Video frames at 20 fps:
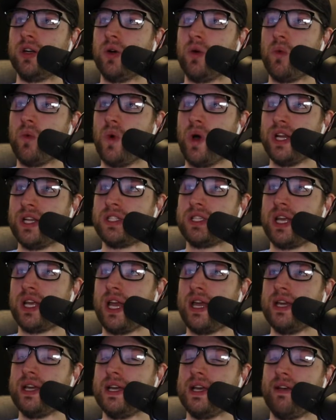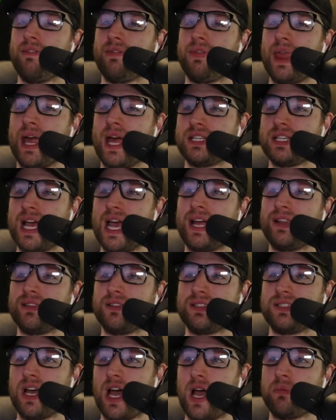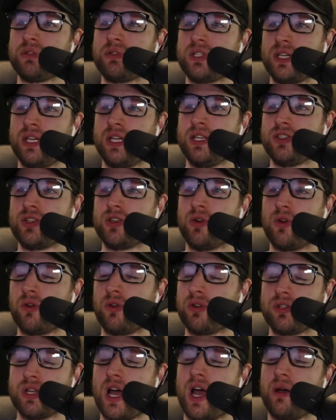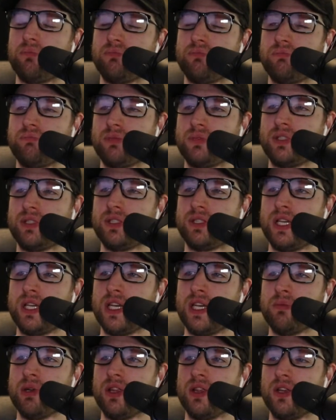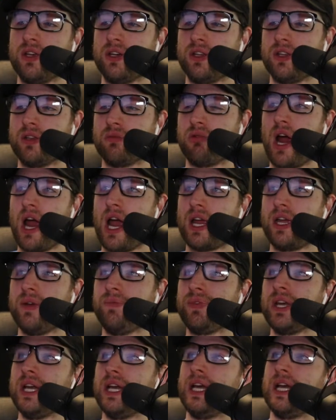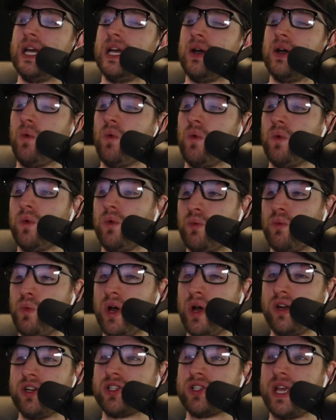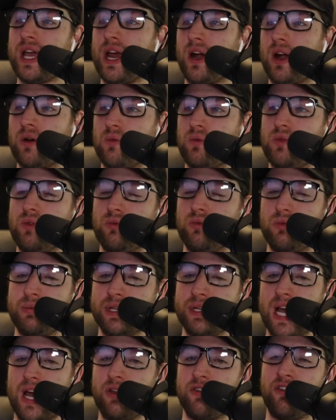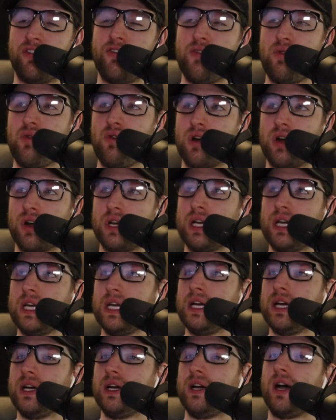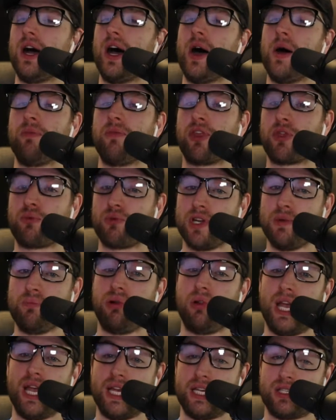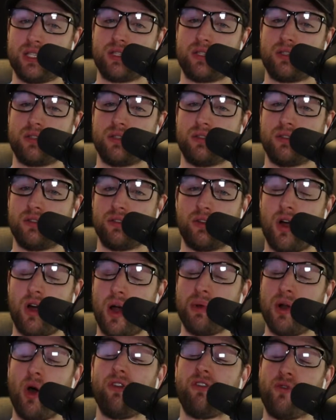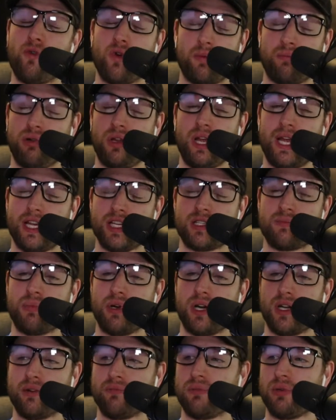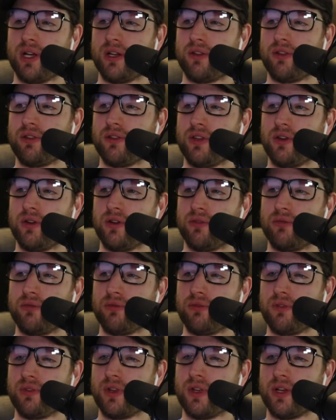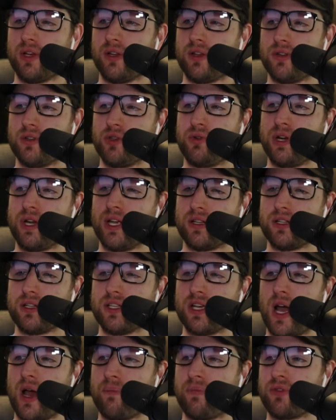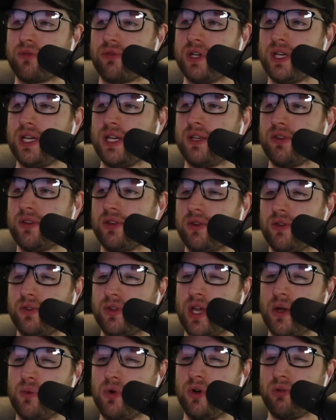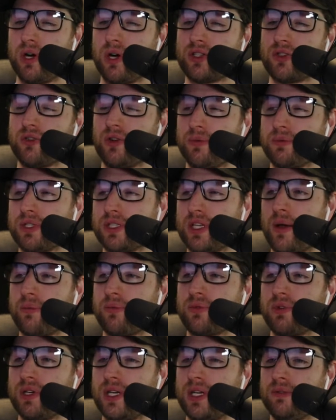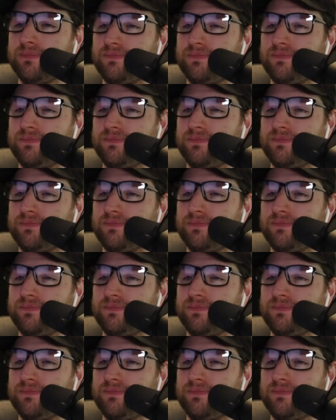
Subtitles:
Wednesday. That's at the top seed, so or top team in the bracket. Winners there will be down to 4. 3 place, or I mean all 4 place, but you'll get the top 3. They will wrestle up to top 3.